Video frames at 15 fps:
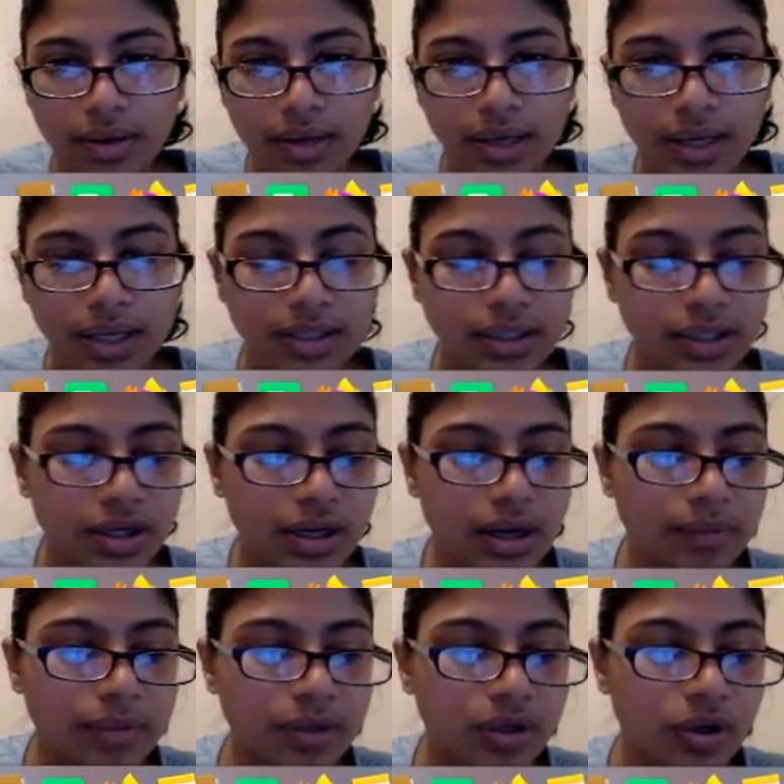And here I'm
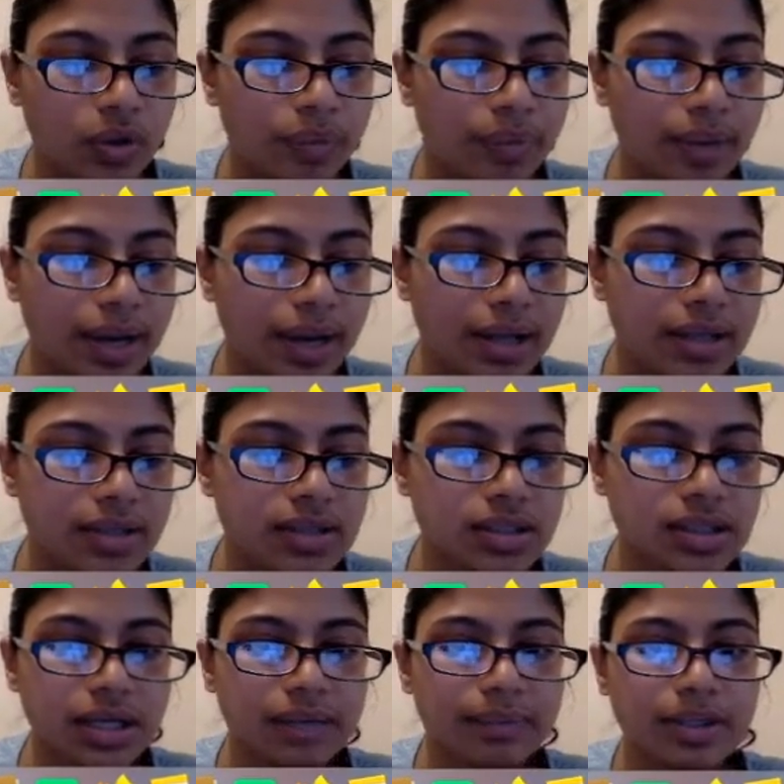going to go back to
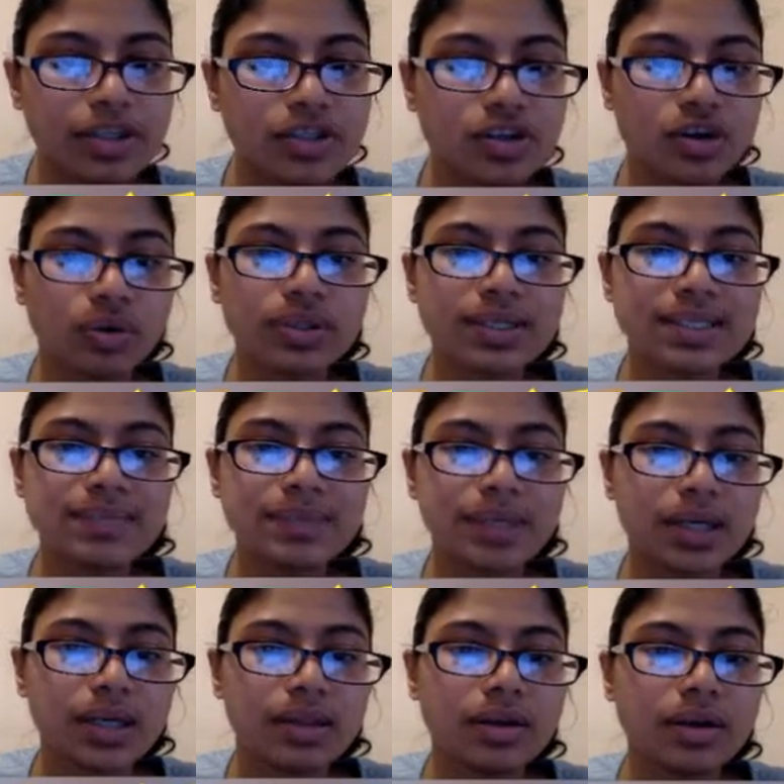getting my scrolling speed in there,